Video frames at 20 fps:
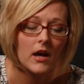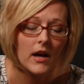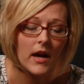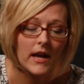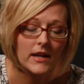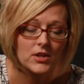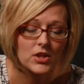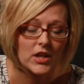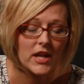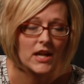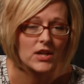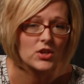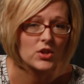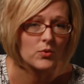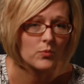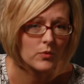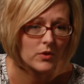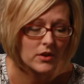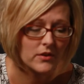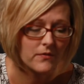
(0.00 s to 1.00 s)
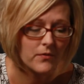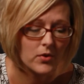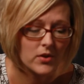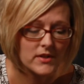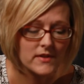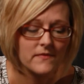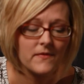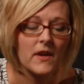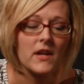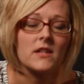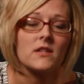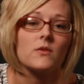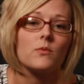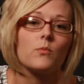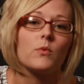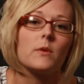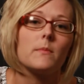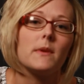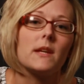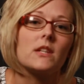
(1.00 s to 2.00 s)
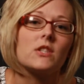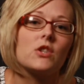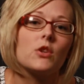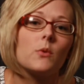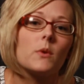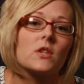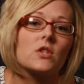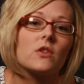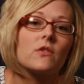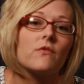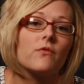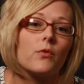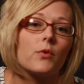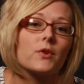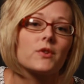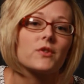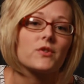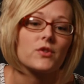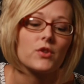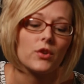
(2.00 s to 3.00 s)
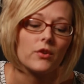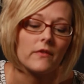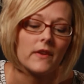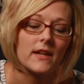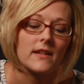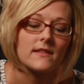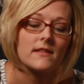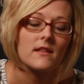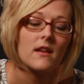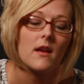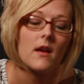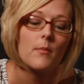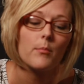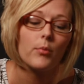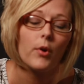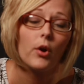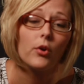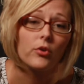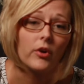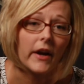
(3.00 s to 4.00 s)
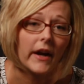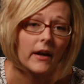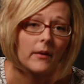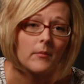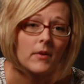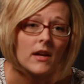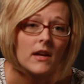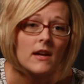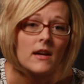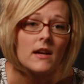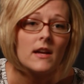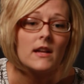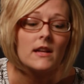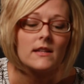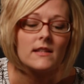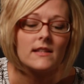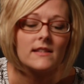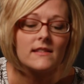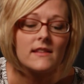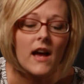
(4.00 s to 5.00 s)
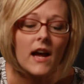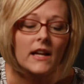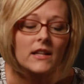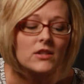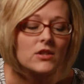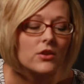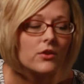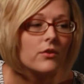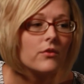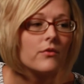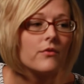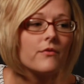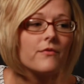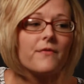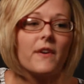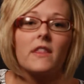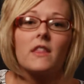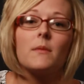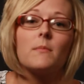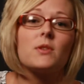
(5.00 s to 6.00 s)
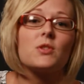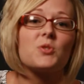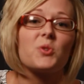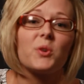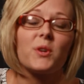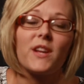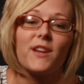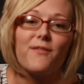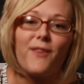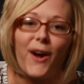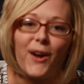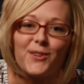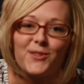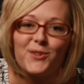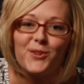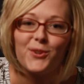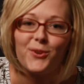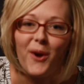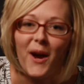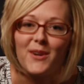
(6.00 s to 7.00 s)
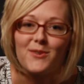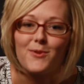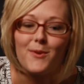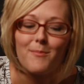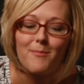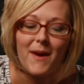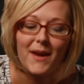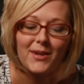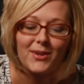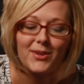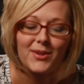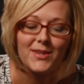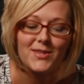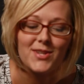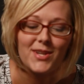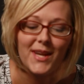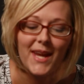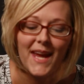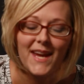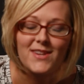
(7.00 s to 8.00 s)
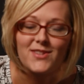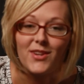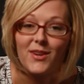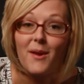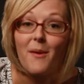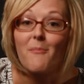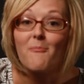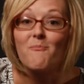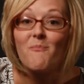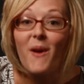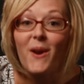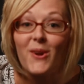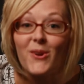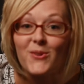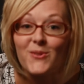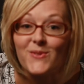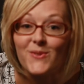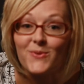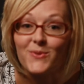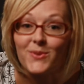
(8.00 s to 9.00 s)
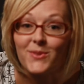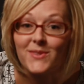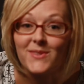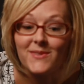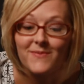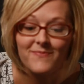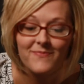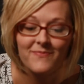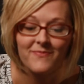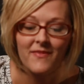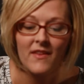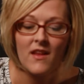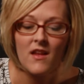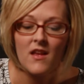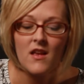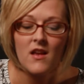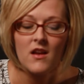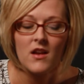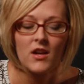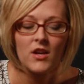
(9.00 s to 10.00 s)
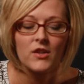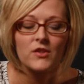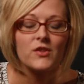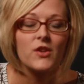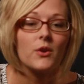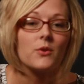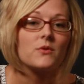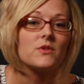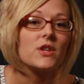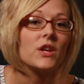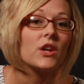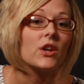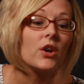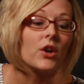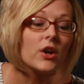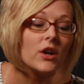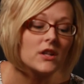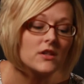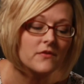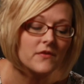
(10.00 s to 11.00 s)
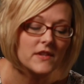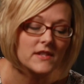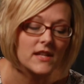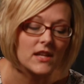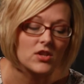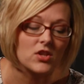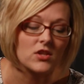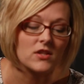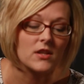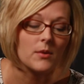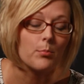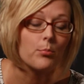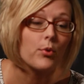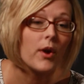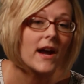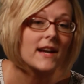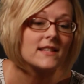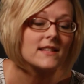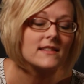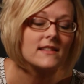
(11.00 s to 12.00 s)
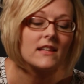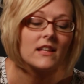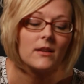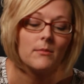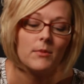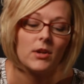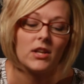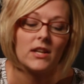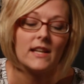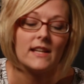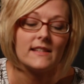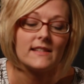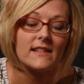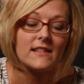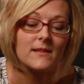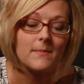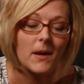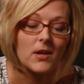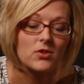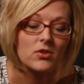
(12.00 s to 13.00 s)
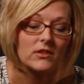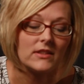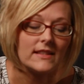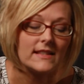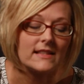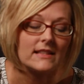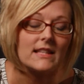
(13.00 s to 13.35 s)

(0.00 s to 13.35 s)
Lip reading: Education Workforce Fund would be a tuition for service program designed to fund the majority of undergraduate medical education, medical schools. So to encourage physicians to practice in communities and specialties